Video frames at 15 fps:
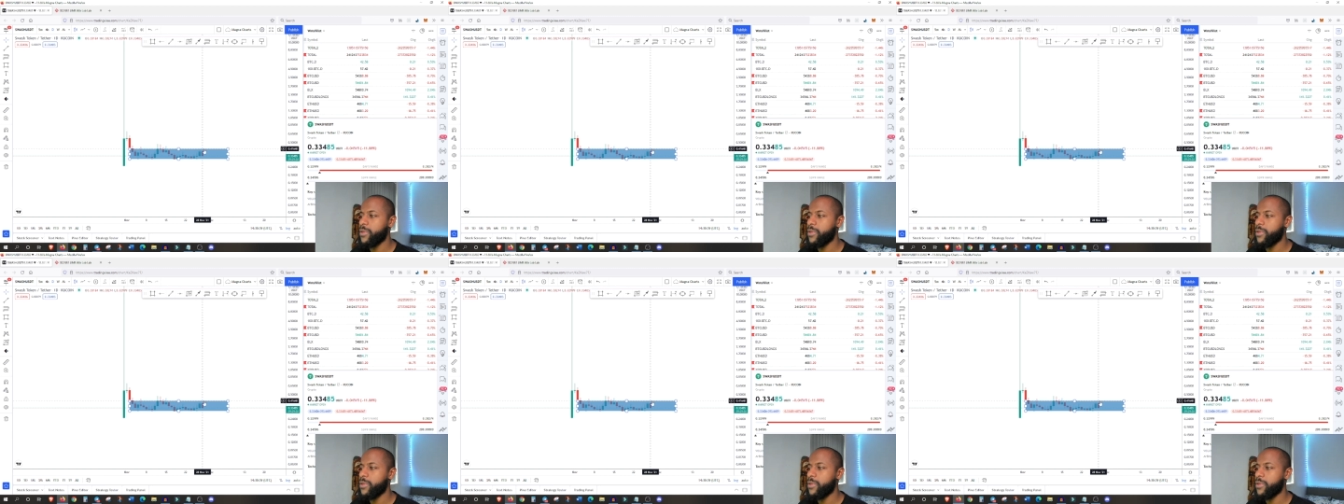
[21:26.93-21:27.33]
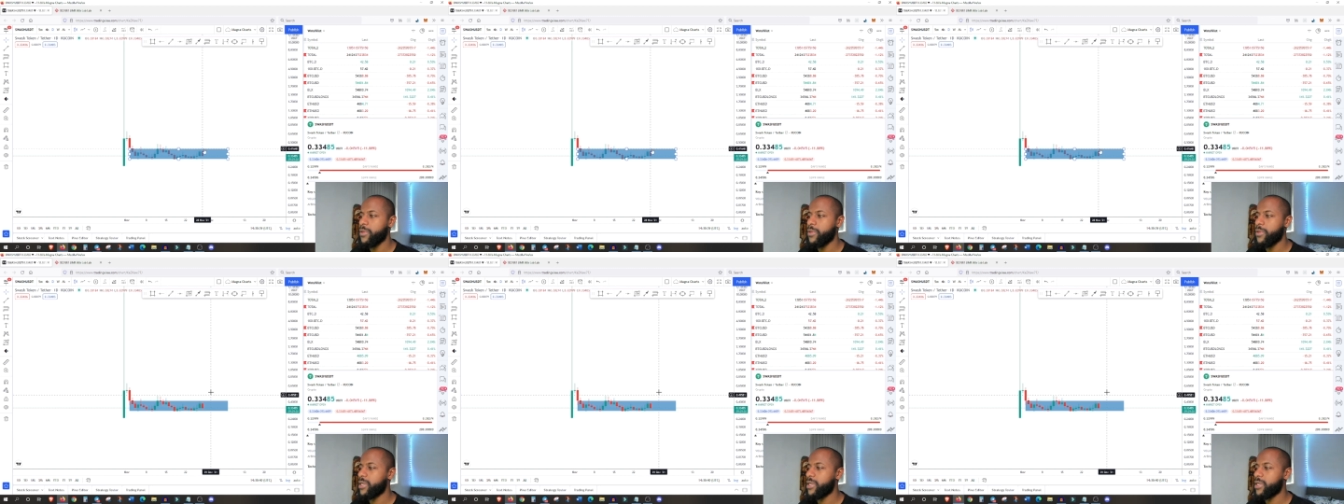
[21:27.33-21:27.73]
If it
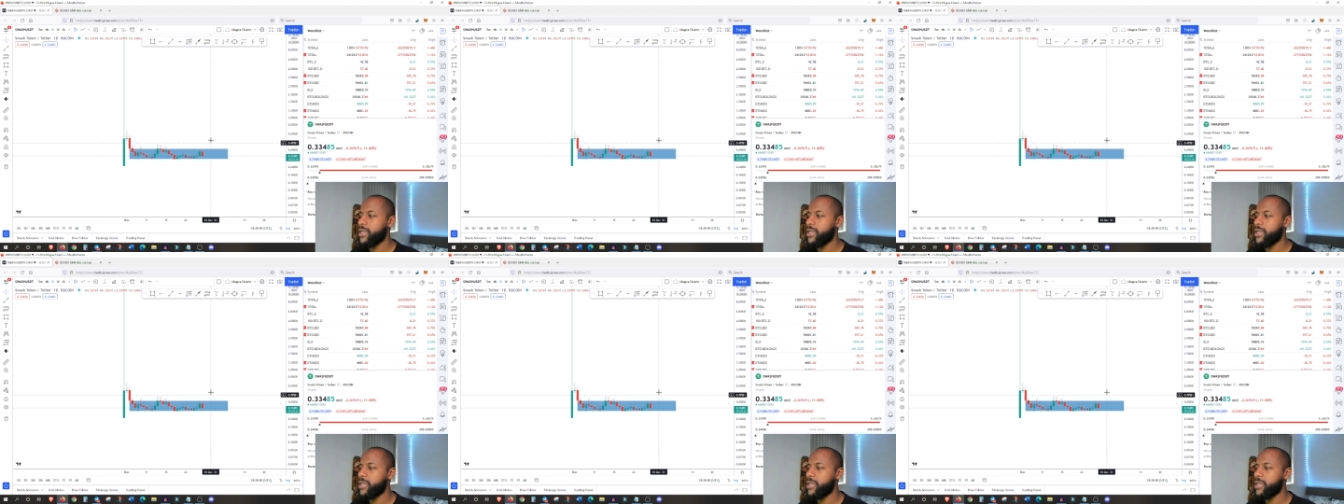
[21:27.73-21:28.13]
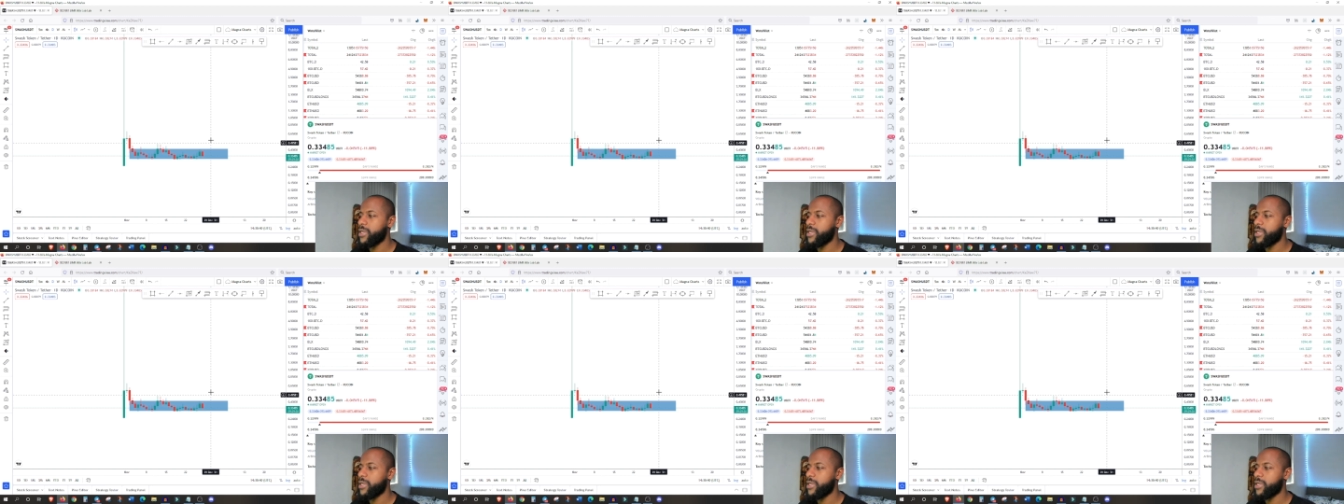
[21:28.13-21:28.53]
breaks out of this
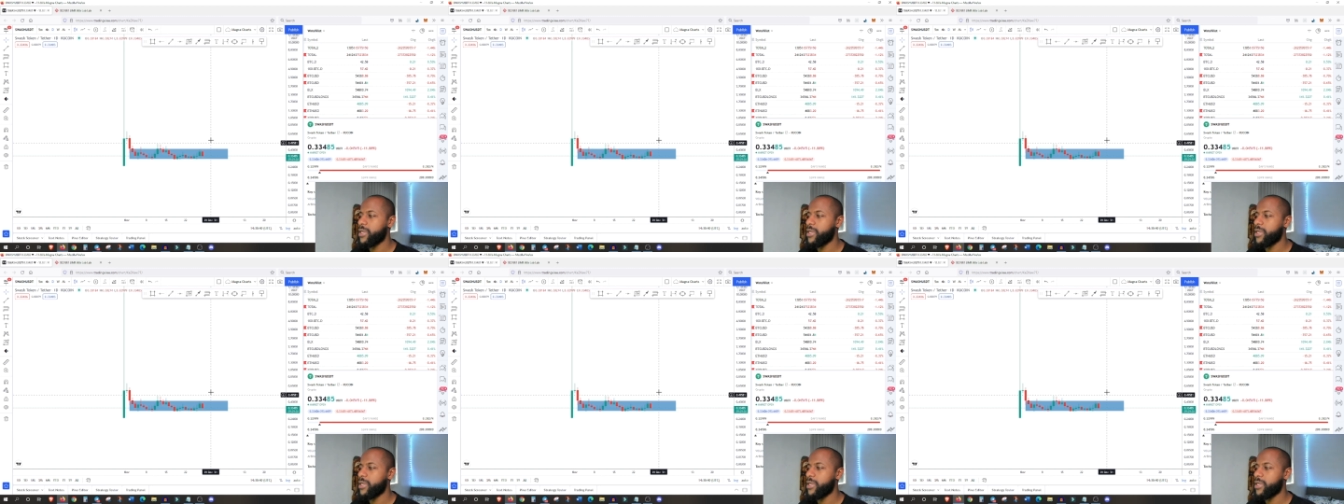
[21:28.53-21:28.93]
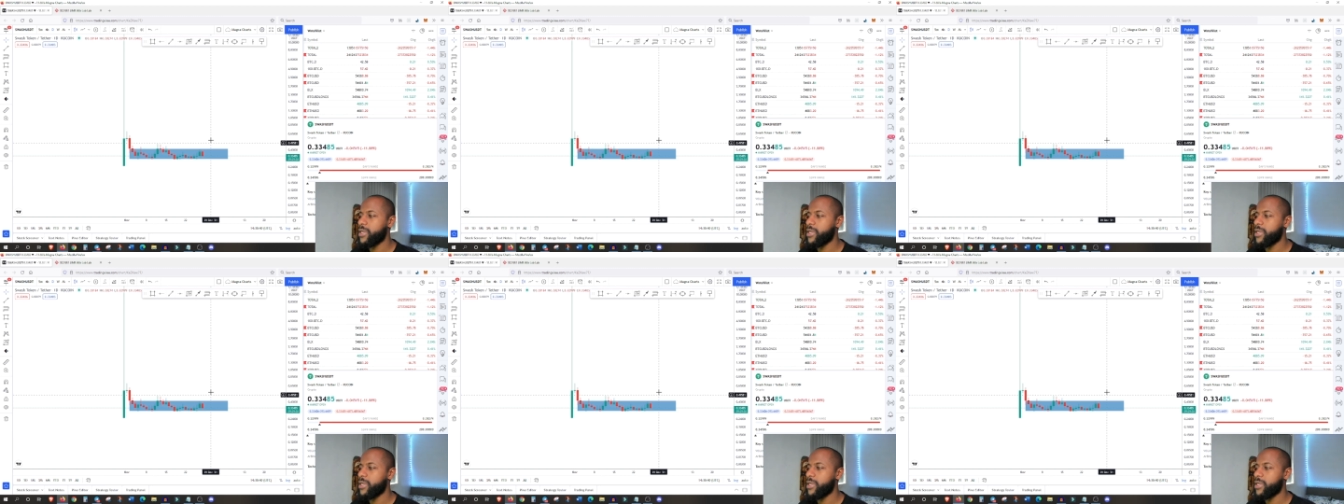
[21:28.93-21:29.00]
pattern and starts